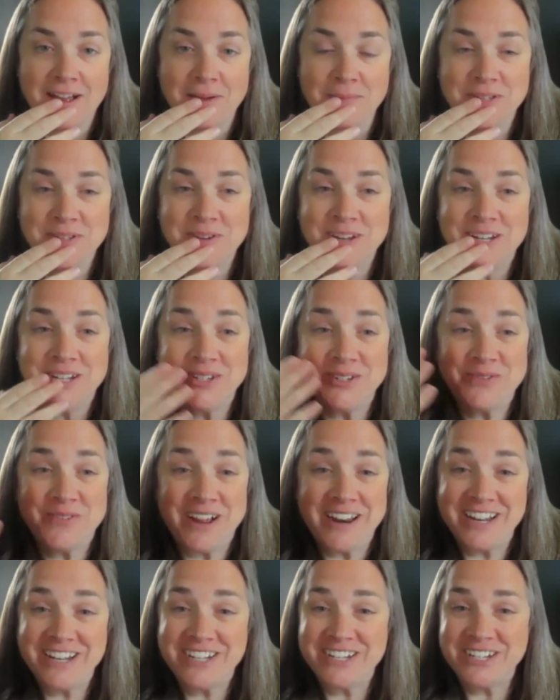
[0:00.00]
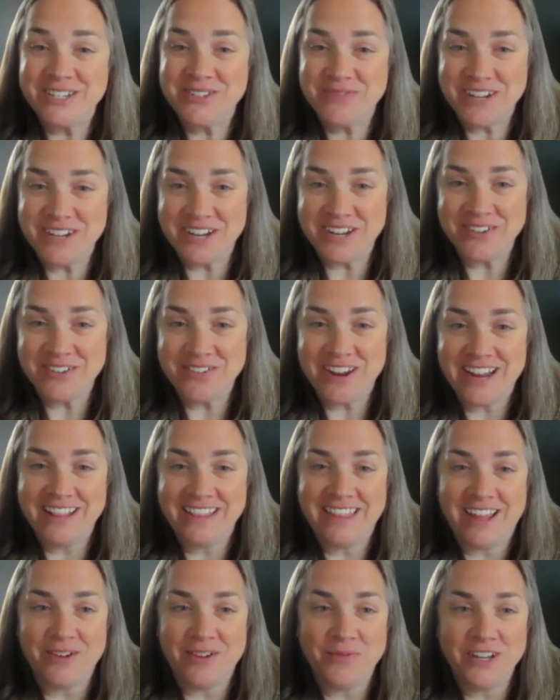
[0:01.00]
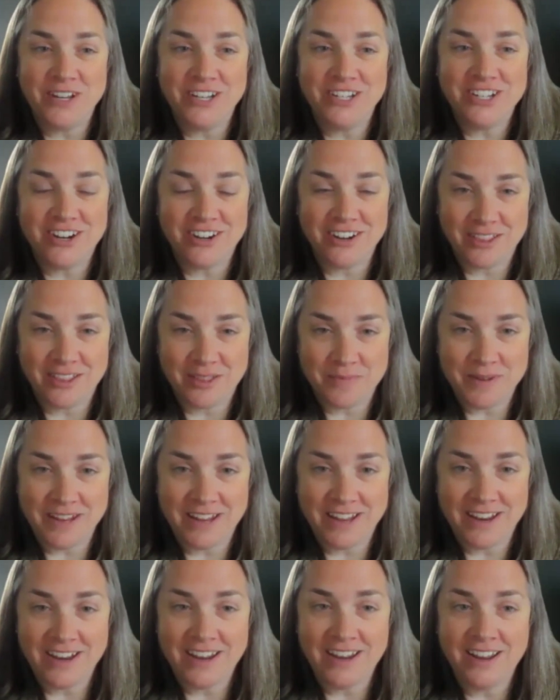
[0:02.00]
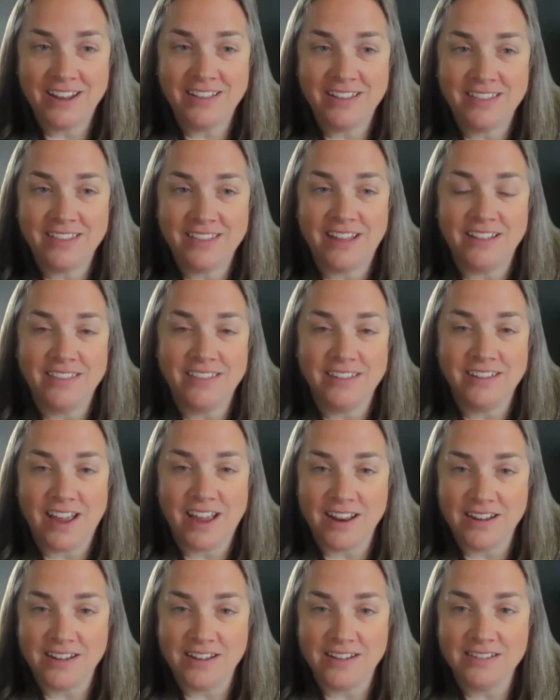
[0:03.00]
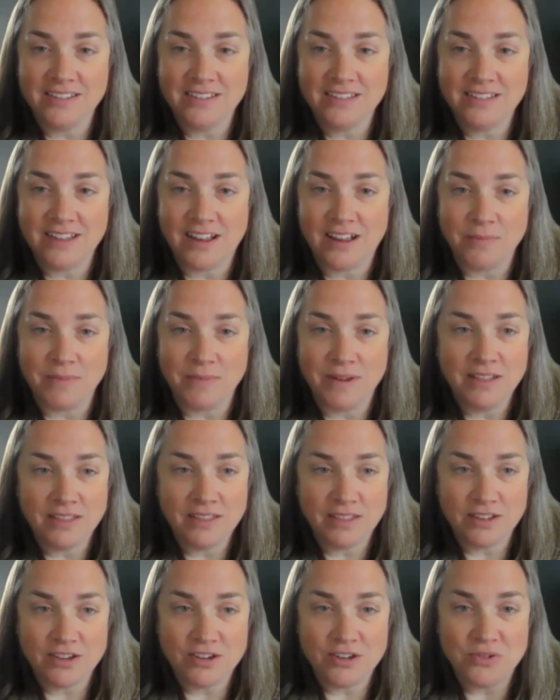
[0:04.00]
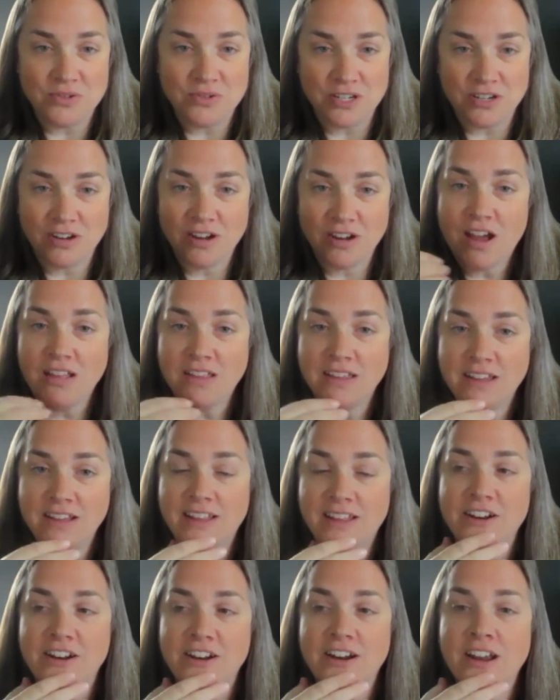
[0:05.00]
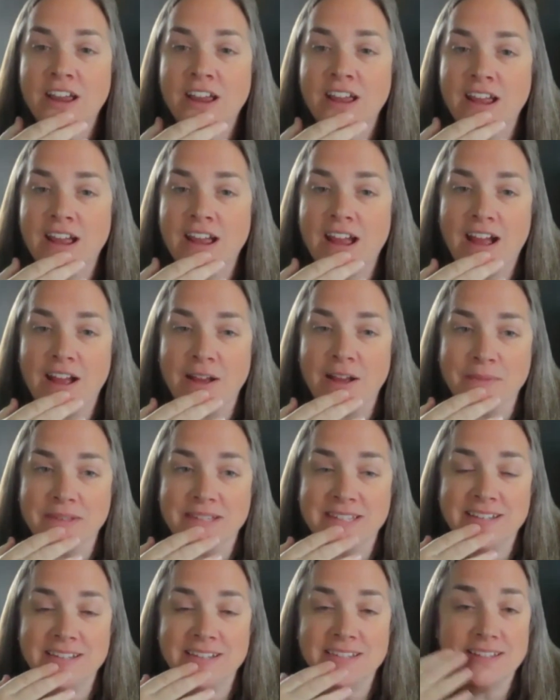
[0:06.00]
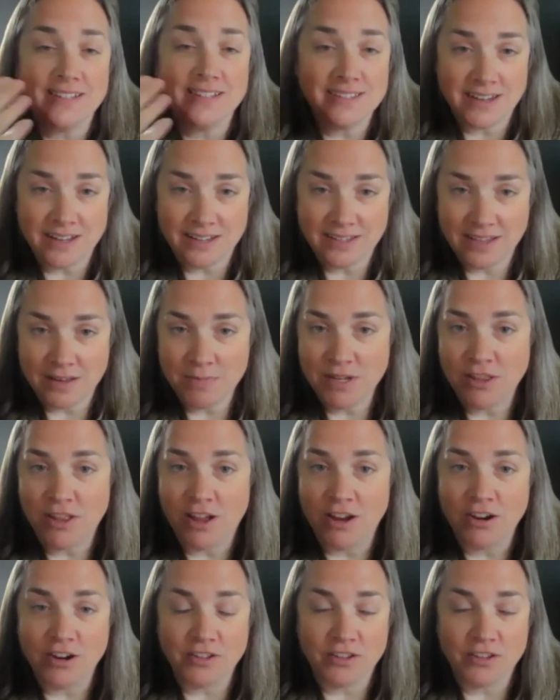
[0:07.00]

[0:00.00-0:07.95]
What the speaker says: So I do want to just reiterate that we shared at the beginning that the guidance in the new Dear Colleague letter says that stays can be longer